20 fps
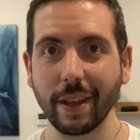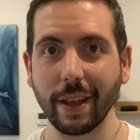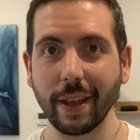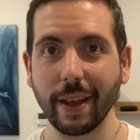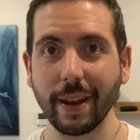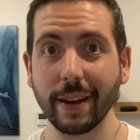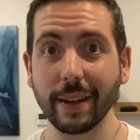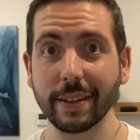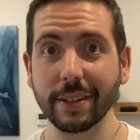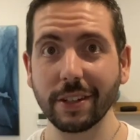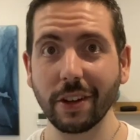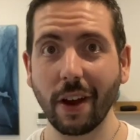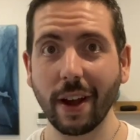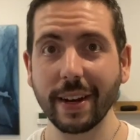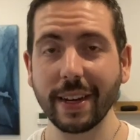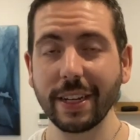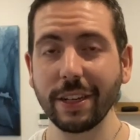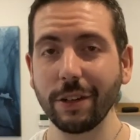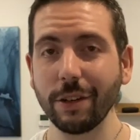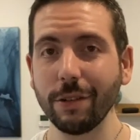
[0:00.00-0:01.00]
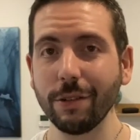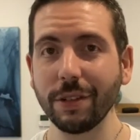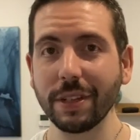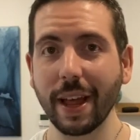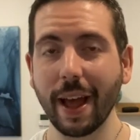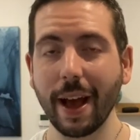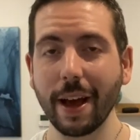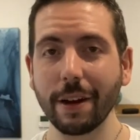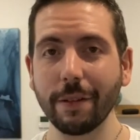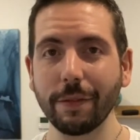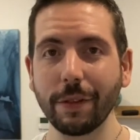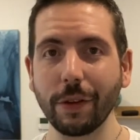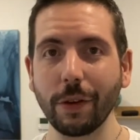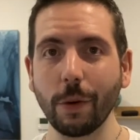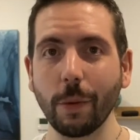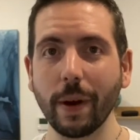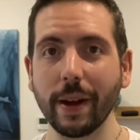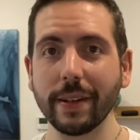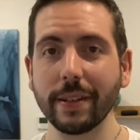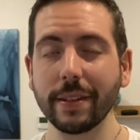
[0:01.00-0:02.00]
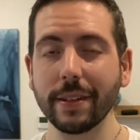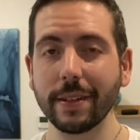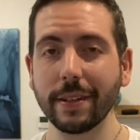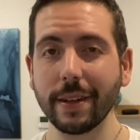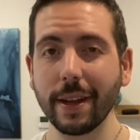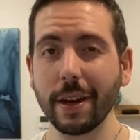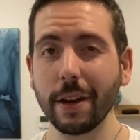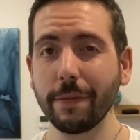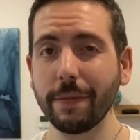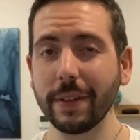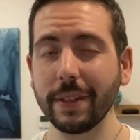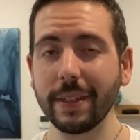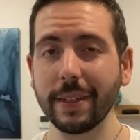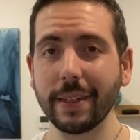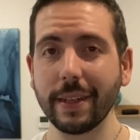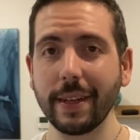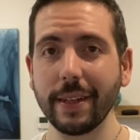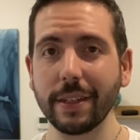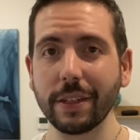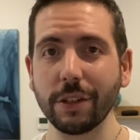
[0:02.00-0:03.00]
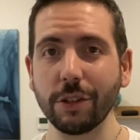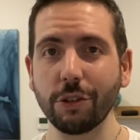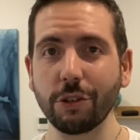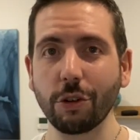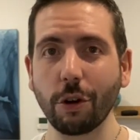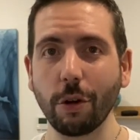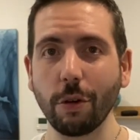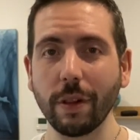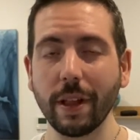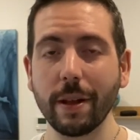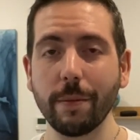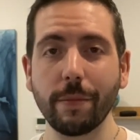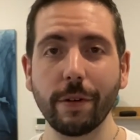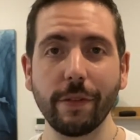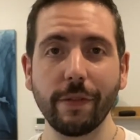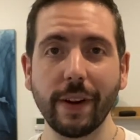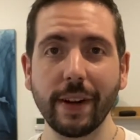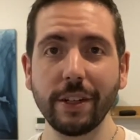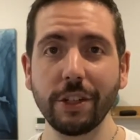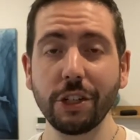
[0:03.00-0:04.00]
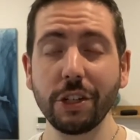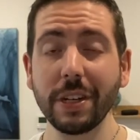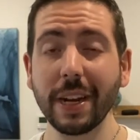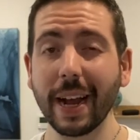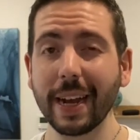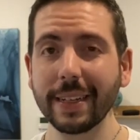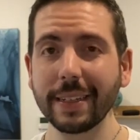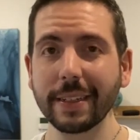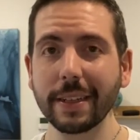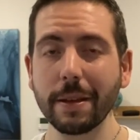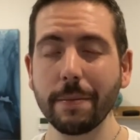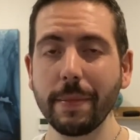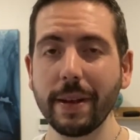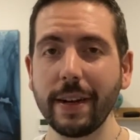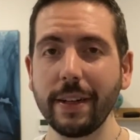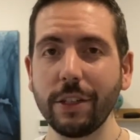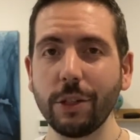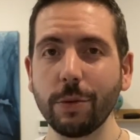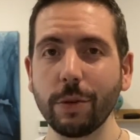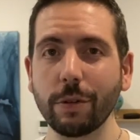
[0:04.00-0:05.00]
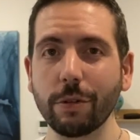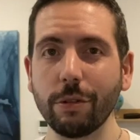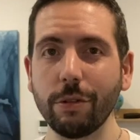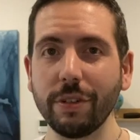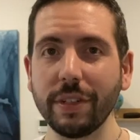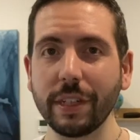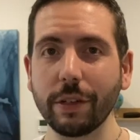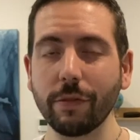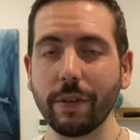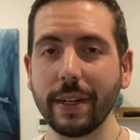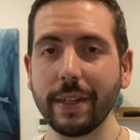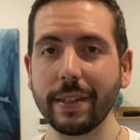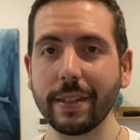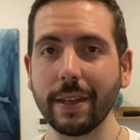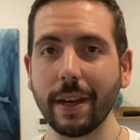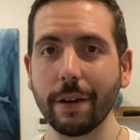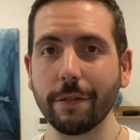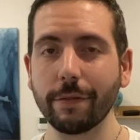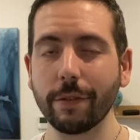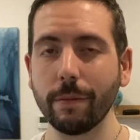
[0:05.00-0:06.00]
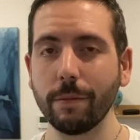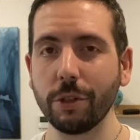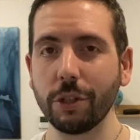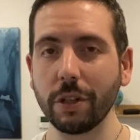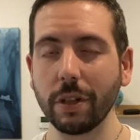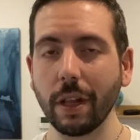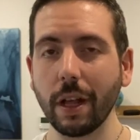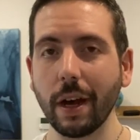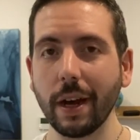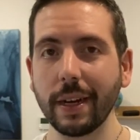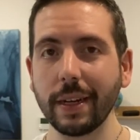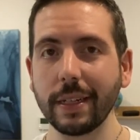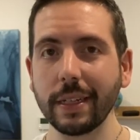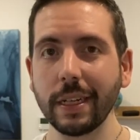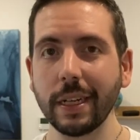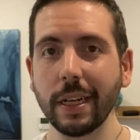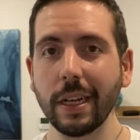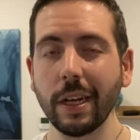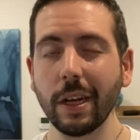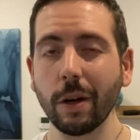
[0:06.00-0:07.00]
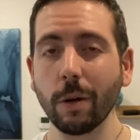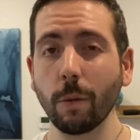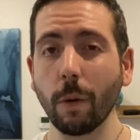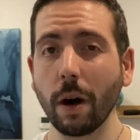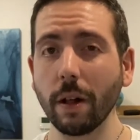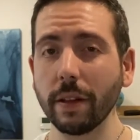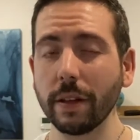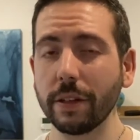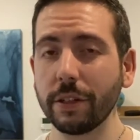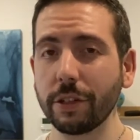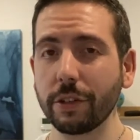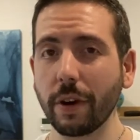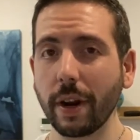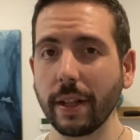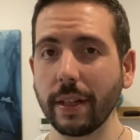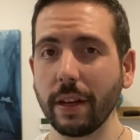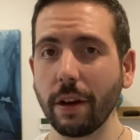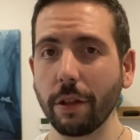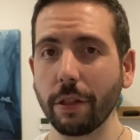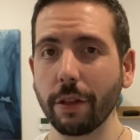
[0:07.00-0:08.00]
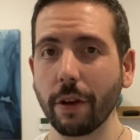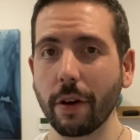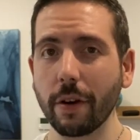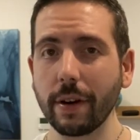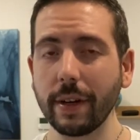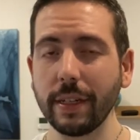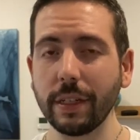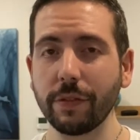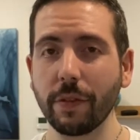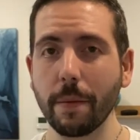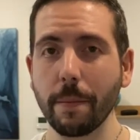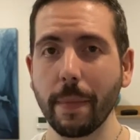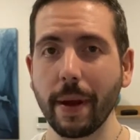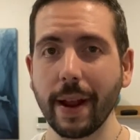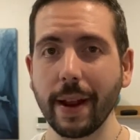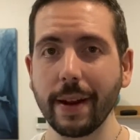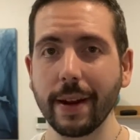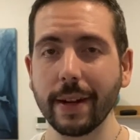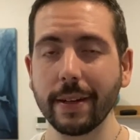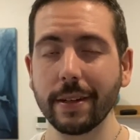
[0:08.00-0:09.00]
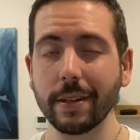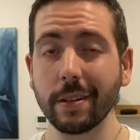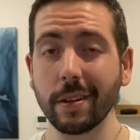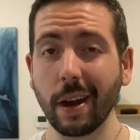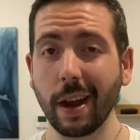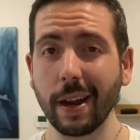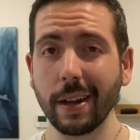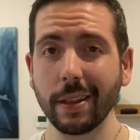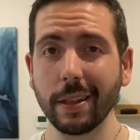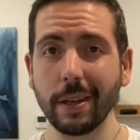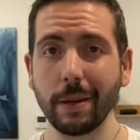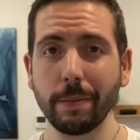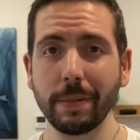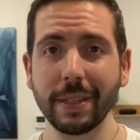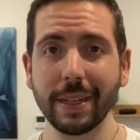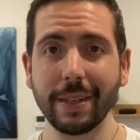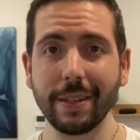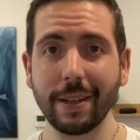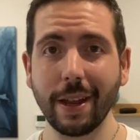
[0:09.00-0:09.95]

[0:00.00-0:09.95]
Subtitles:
In exciting news out of the US, the Center for Disease Control and Prevention has committed to a cruising restart from July, while Australian authorities remain as tight-lipped as